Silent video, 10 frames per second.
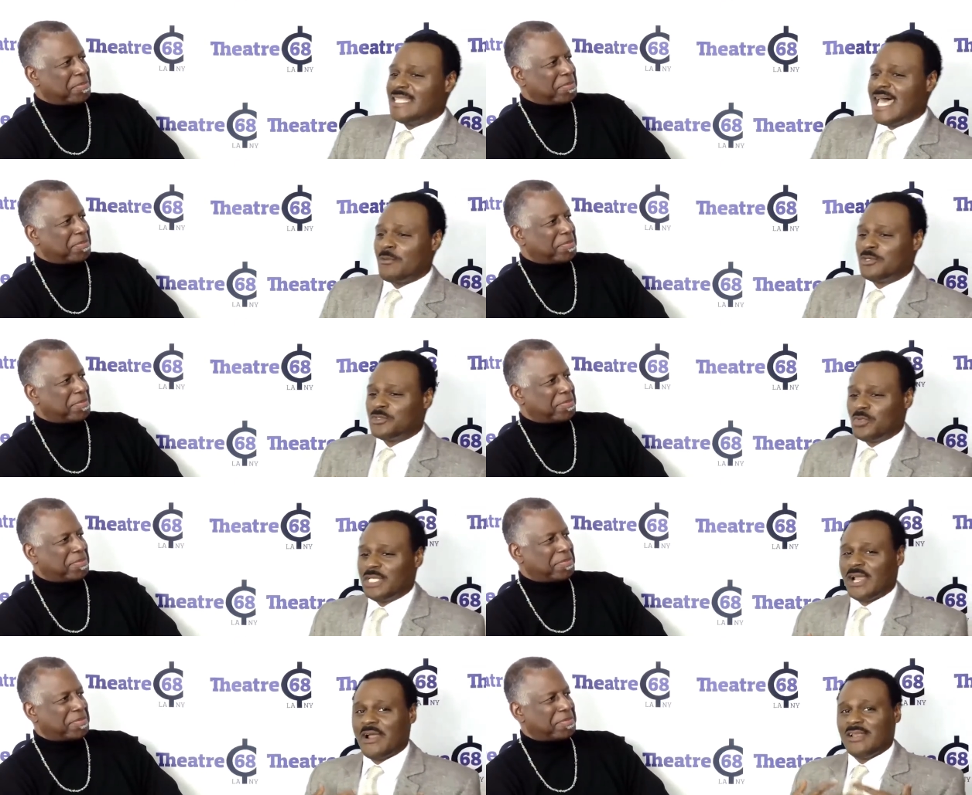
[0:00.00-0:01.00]
Speaker 1: that was
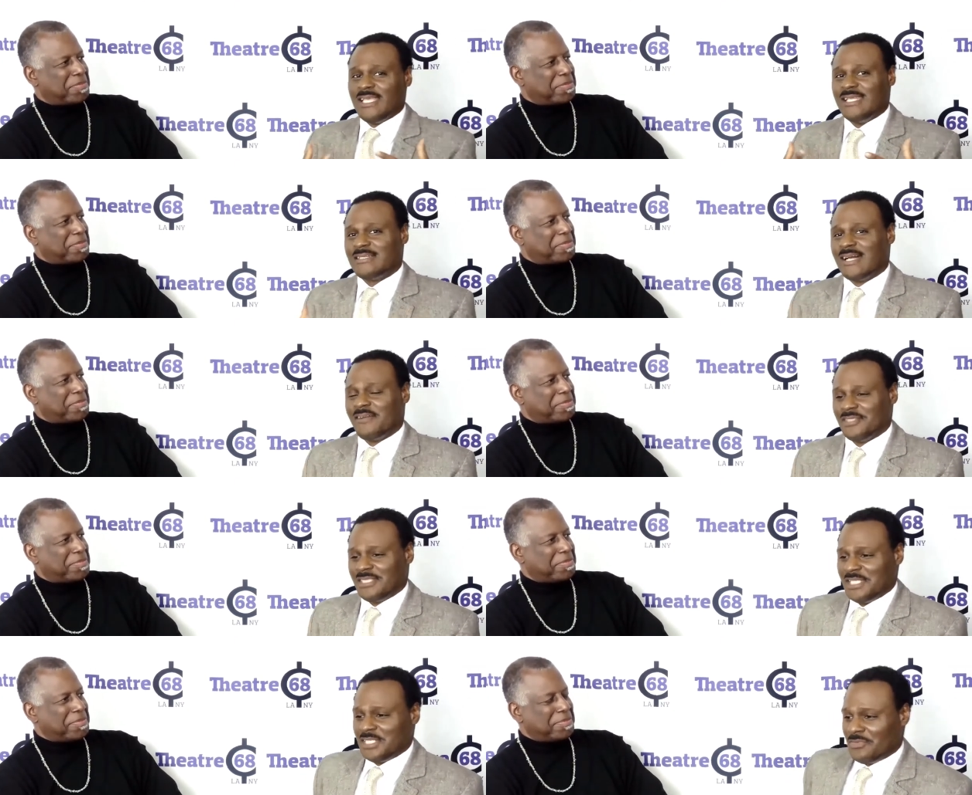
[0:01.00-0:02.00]
really our leading
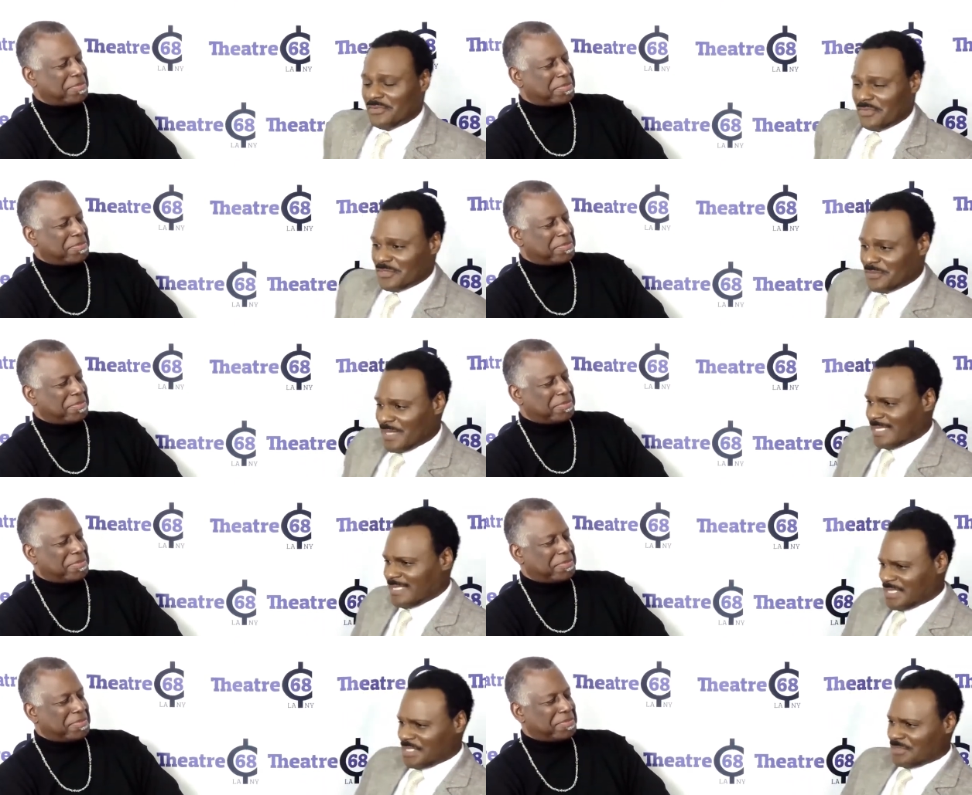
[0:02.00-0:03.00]
conversation when we first met
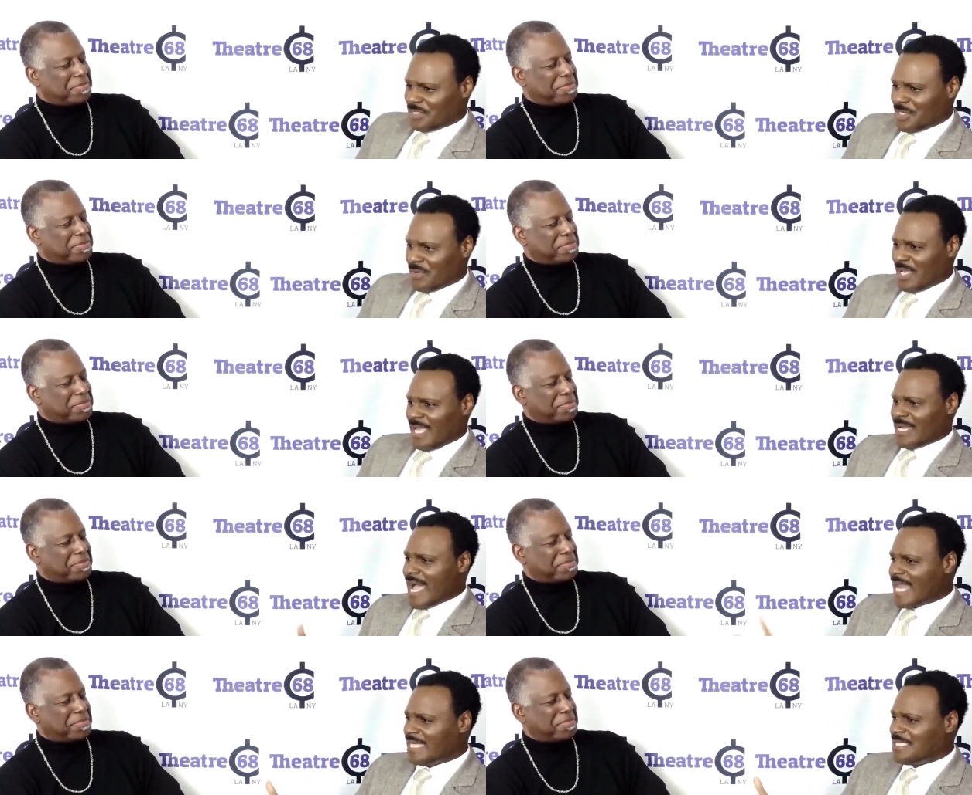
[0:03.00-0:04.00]
six years ago. Now,
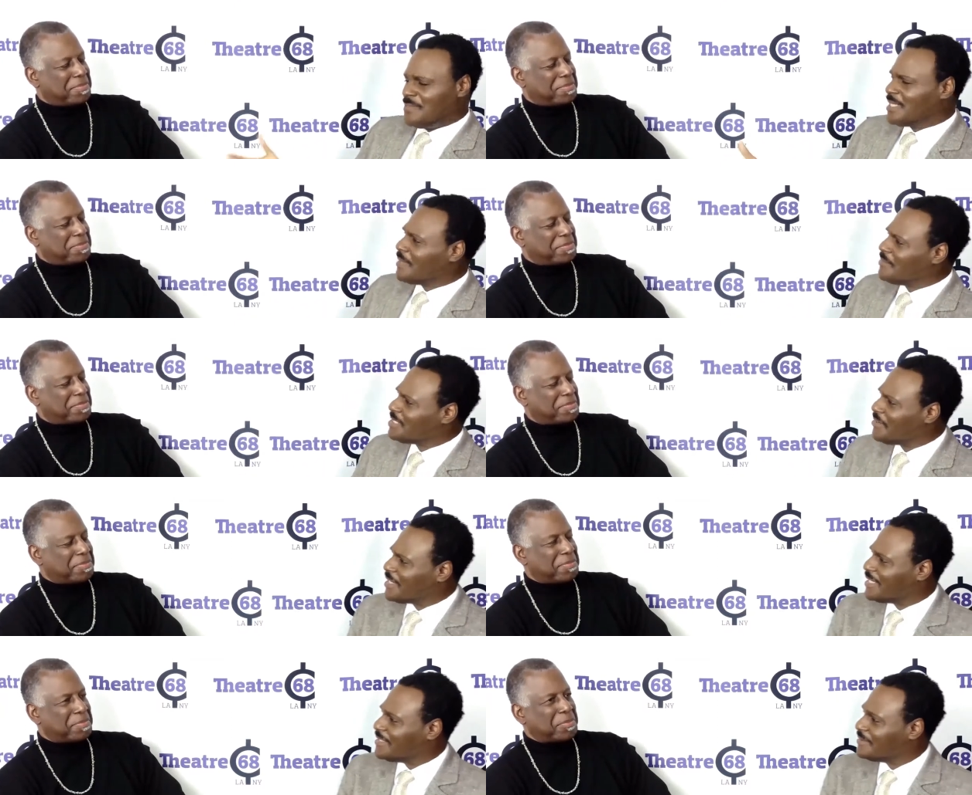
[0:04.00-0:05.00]
how did she become this
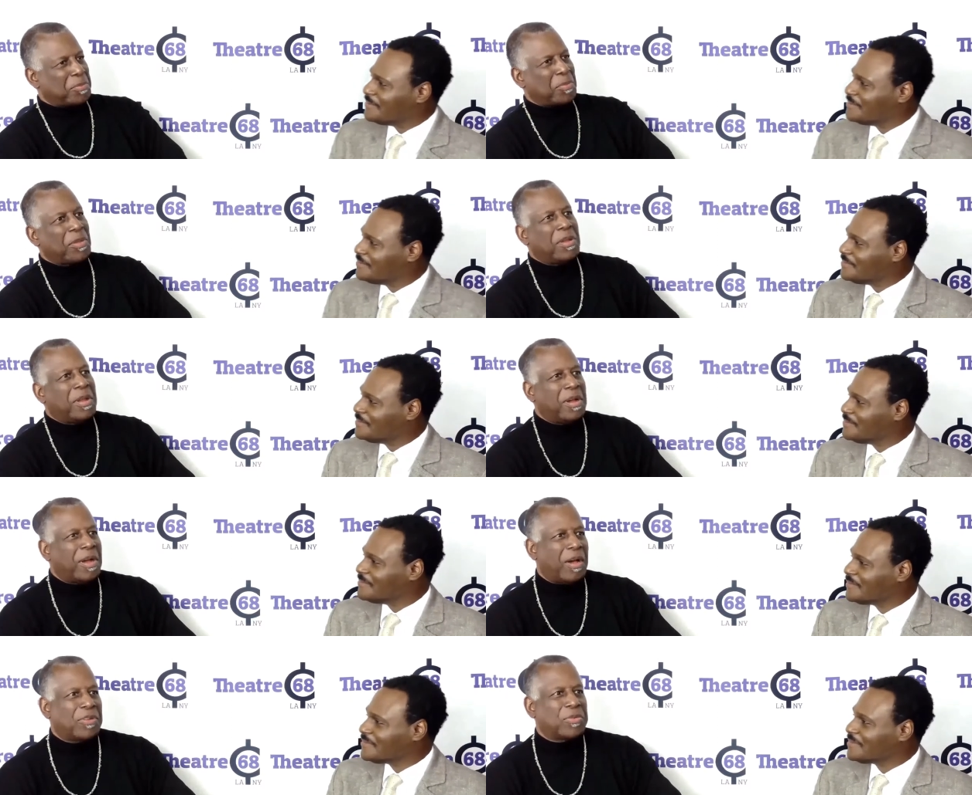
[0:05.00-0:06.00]
area?
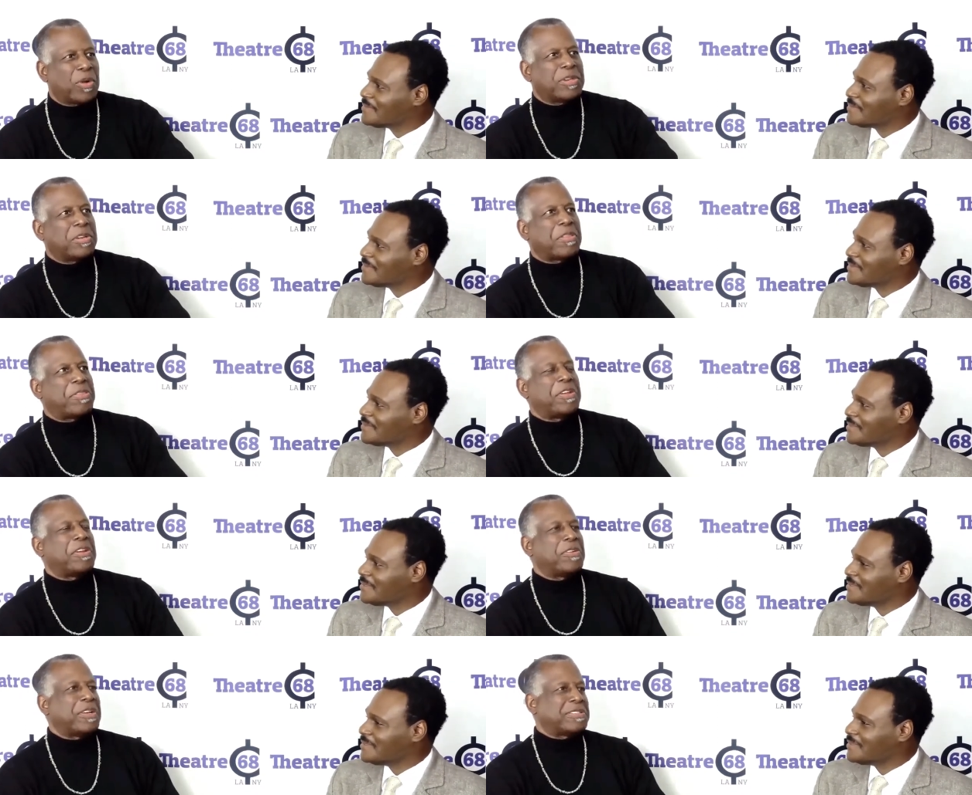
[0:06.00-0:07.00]
Speaker 2: I was working in
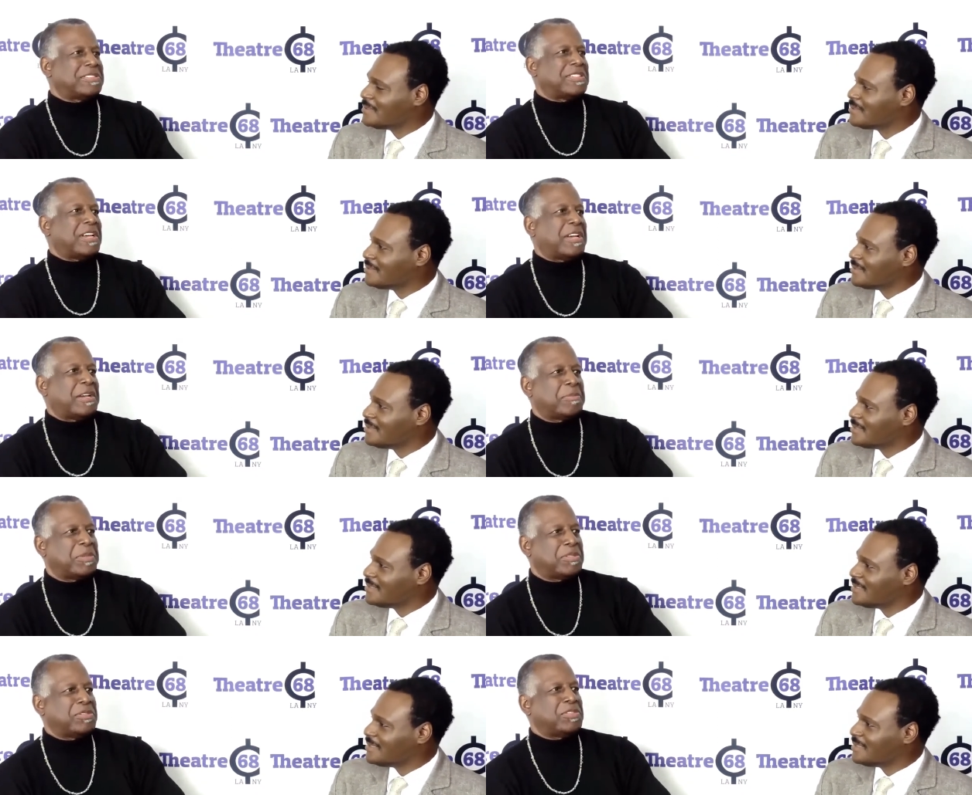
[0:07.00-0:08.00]
theater at the time
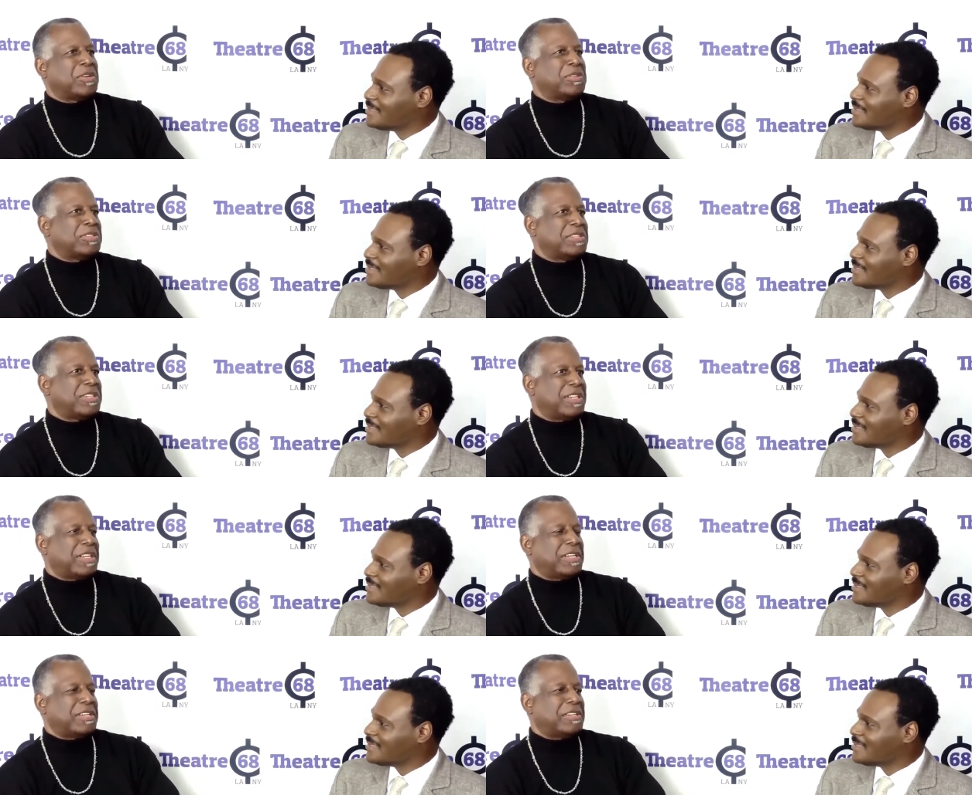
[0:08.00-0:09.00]
in New Jersey,
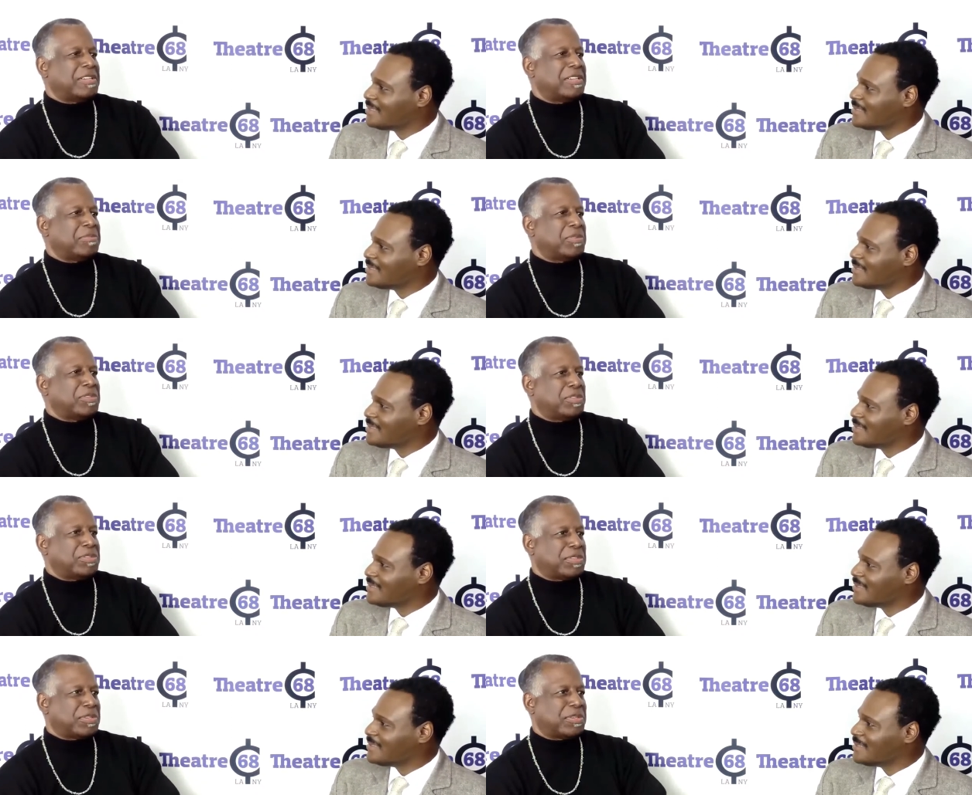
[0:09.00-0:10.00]
and the
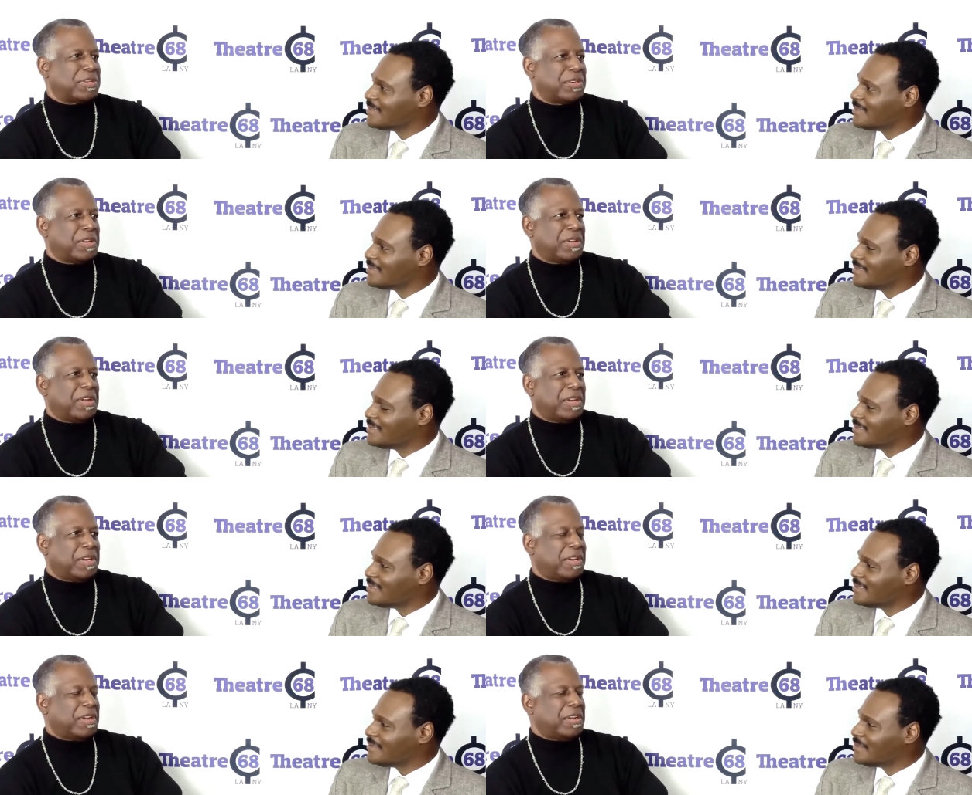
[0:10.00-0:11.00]
producer,
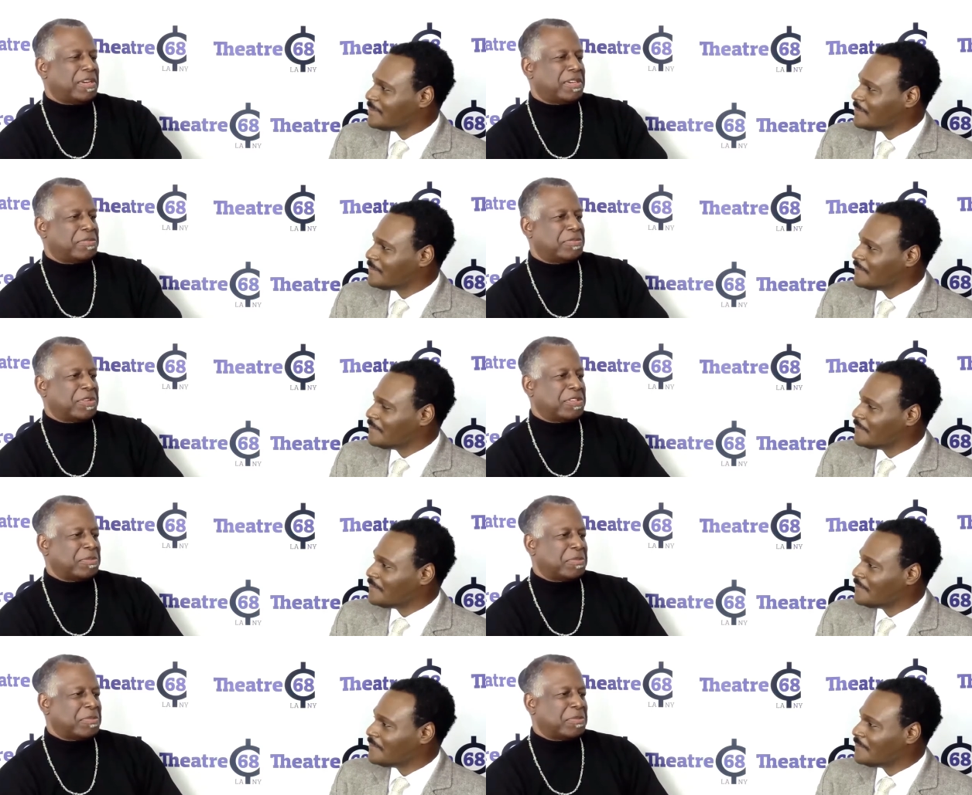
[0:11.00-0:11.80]
uh, a good friend